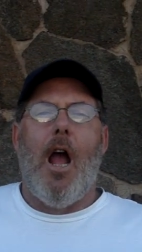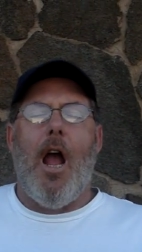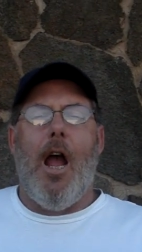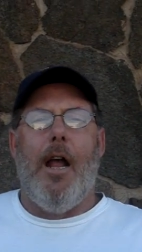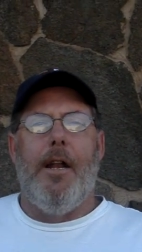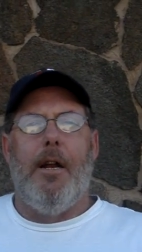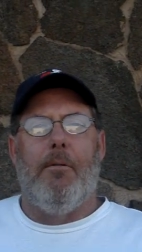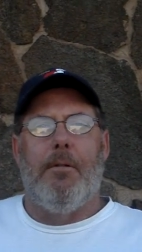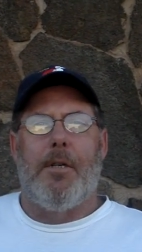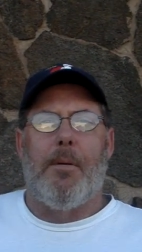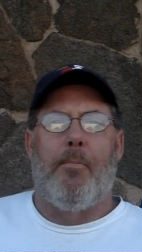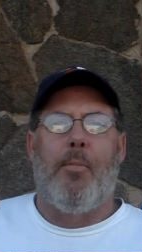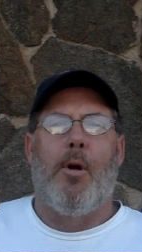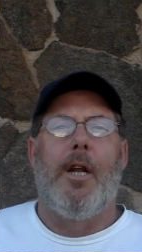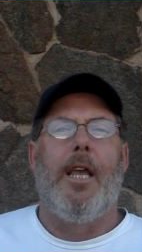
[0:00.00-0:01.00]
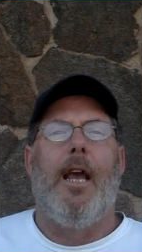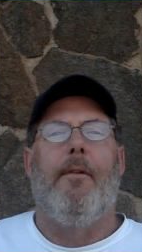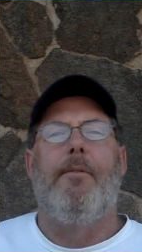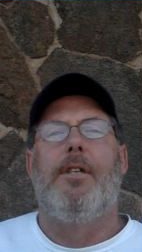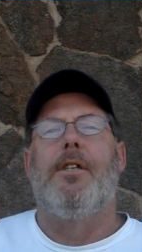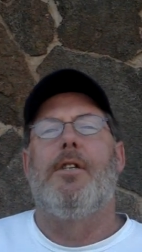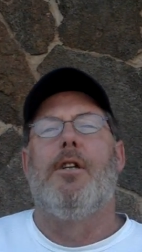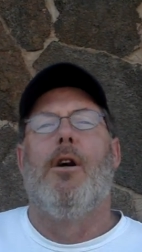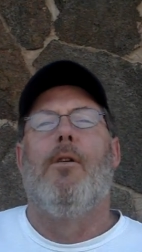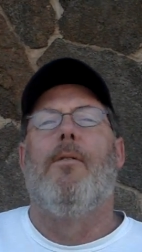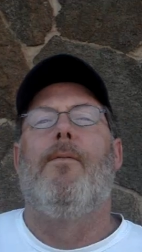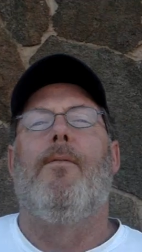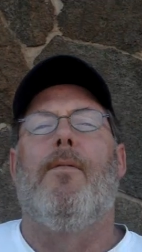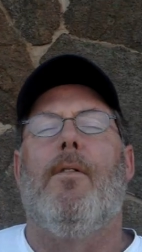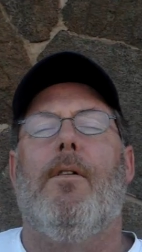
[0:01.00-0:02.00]
And there was pretty heavy
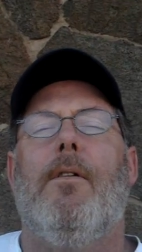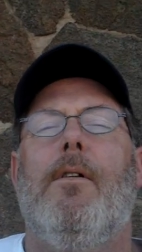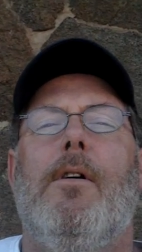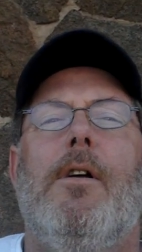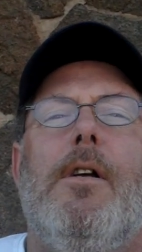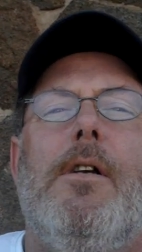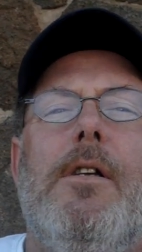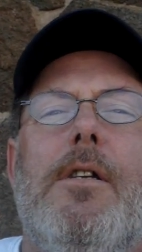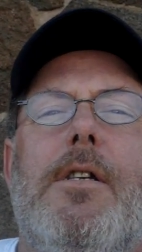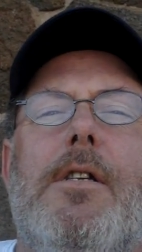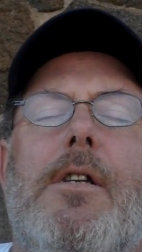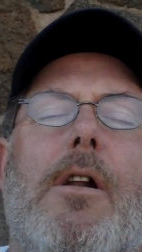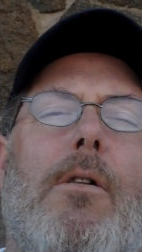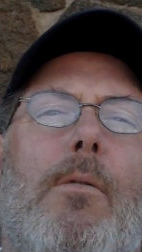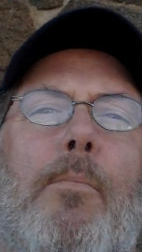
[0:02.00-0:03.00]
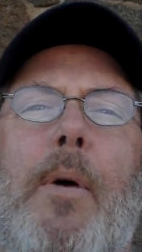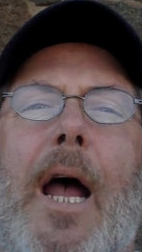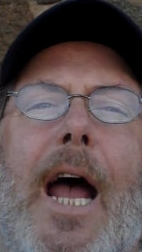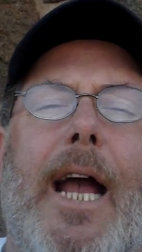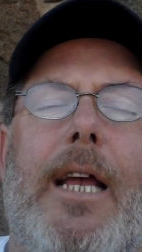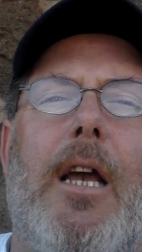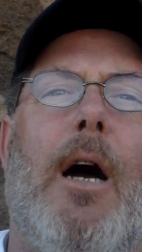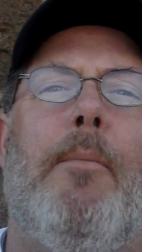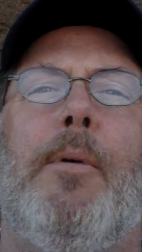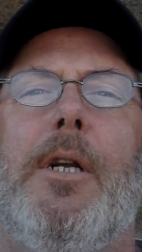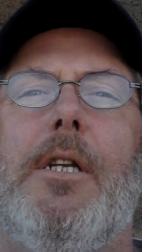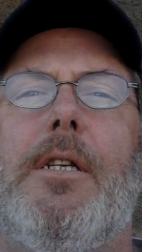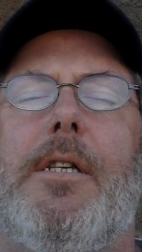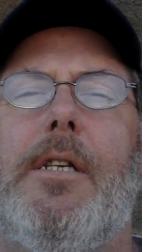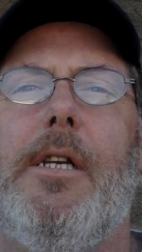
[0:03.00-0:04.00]
snowpack up in
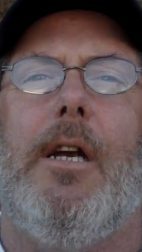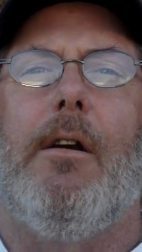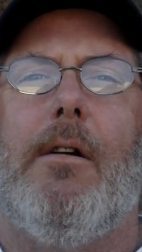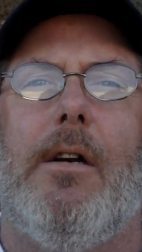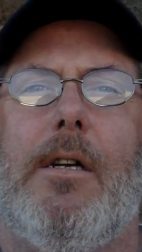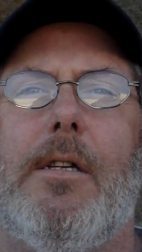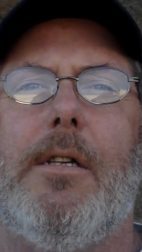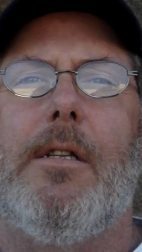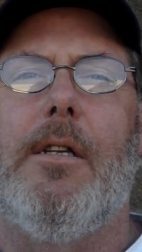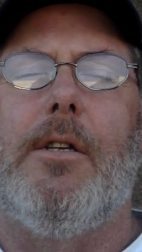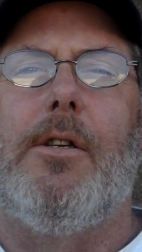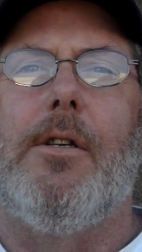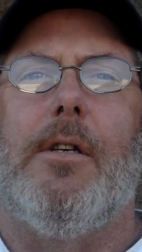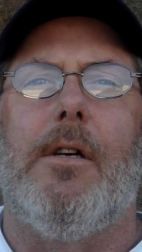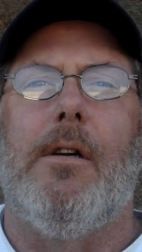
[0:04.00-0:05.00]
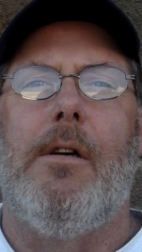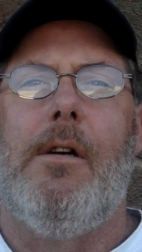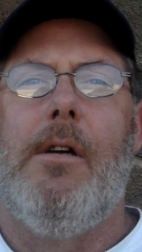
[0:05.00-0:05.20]
the Sierras this year.